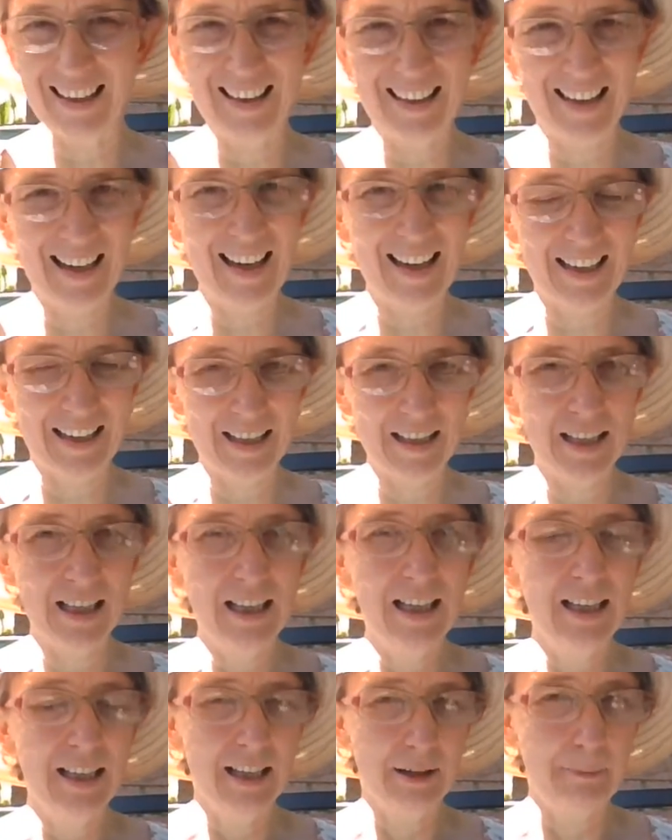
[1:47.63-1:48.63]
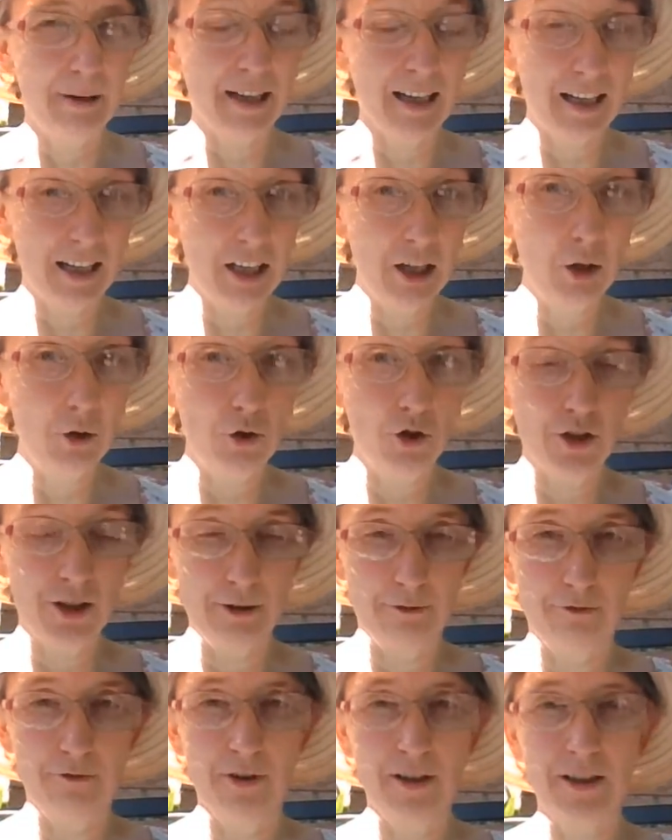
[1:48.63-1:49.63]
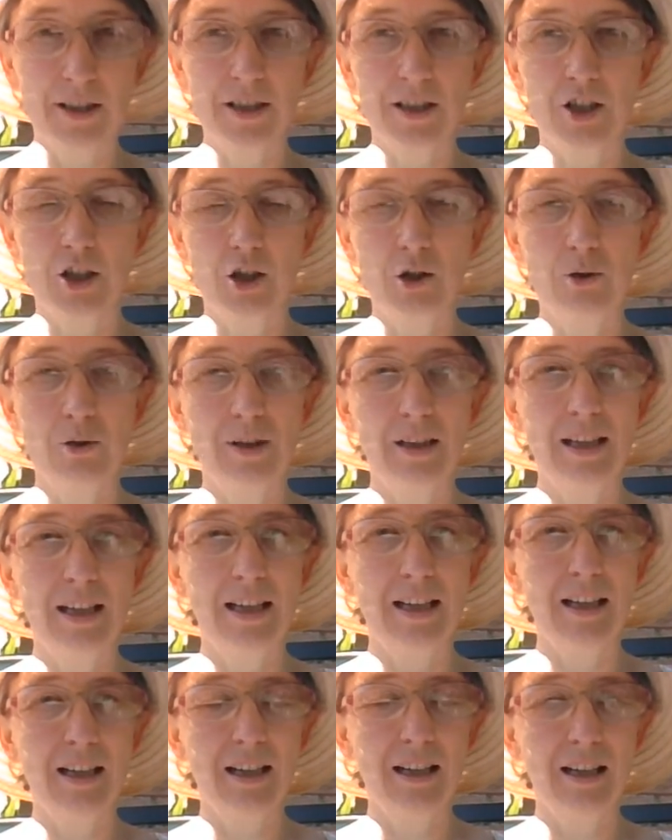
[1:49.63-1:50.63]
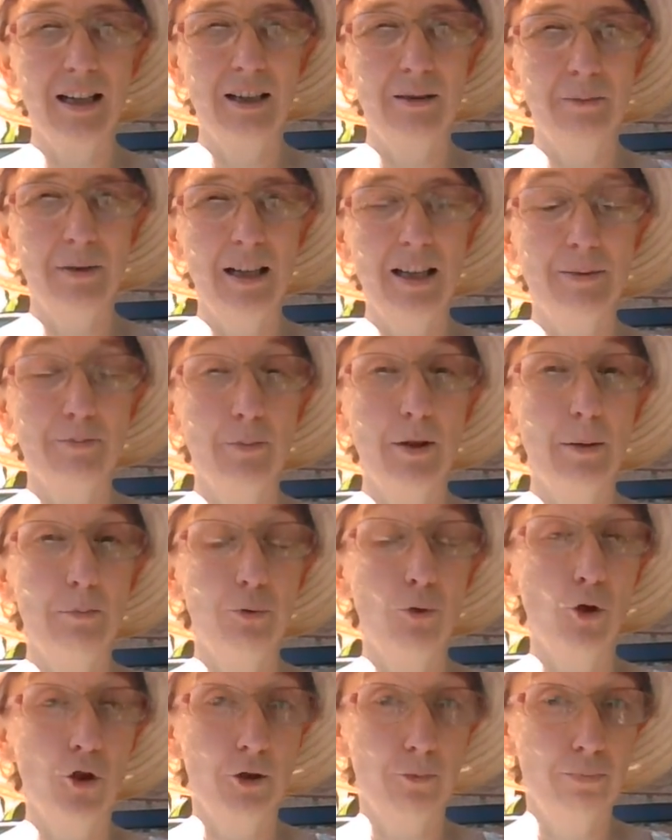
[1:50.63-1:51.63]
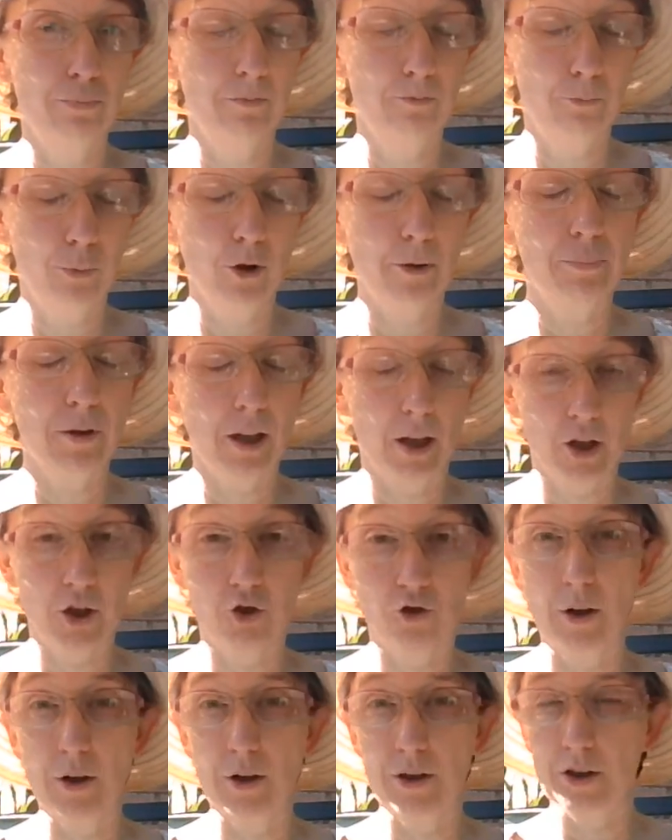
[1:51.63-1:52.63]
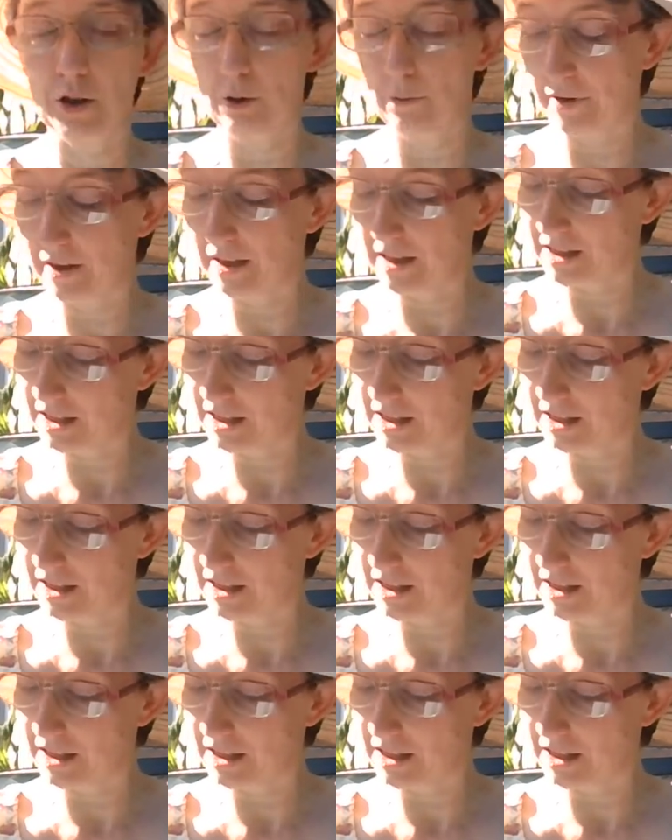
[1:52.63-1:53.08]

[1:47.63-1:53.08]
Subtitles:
in the end they make a huge difference to the at least the broad brushstrokes of the